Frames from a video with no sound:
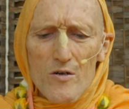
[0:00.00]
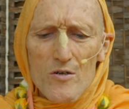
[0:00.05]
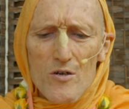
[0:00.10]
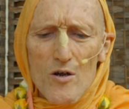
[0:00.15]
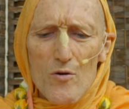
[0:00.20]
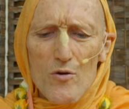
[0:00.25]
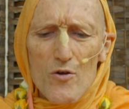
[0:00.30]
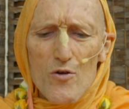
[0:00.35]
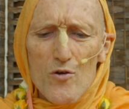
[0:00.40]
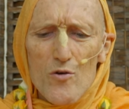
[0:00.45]

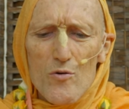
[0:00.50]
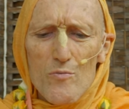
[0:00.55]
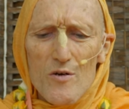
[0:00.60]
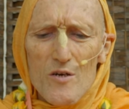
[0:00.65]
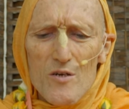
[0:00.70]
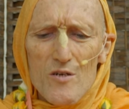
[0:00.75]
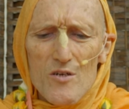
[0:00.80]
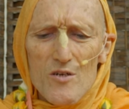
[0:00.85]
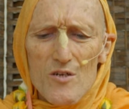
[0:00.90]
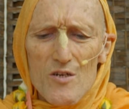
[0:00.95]
So
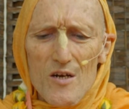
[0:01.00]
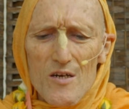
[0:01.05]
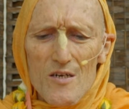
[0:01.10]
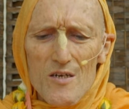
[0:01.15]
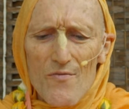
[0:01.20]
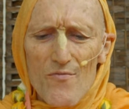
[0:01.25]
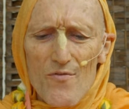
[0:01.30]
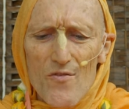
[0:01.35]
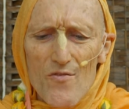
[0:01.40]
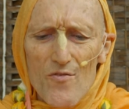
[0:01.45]
humans are
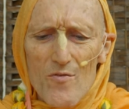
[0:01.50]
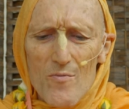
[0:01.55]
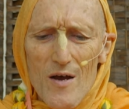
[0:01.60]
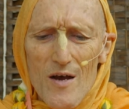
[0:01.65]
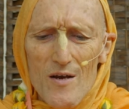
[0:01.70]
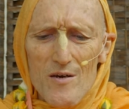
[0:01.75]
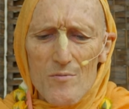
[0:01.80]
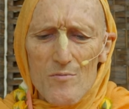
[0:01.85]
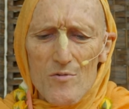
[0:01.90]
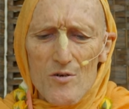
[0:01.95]
different from
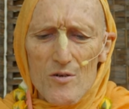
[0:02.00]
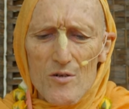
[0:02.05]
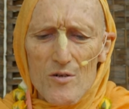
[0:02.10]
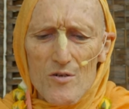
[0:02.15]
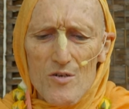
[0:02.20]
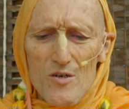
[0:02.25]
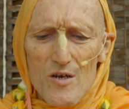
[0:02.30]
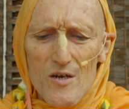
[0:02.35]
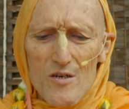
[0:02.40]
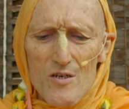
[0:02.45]

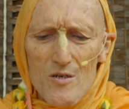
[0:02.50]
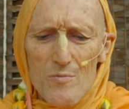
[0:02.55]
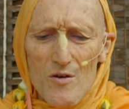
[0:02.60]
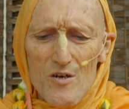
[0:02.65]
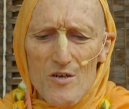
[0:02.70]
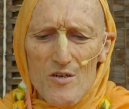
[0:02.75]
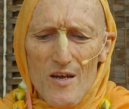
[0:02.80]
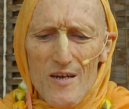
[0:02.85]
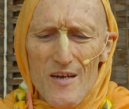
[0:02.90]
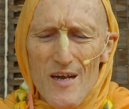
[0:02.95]
animals in as
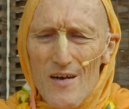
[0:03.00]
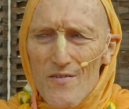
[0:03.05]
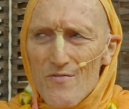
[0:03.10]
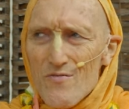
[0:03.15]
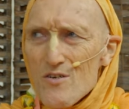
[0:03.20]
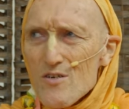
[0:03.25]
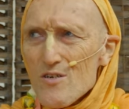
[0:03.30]
much as they have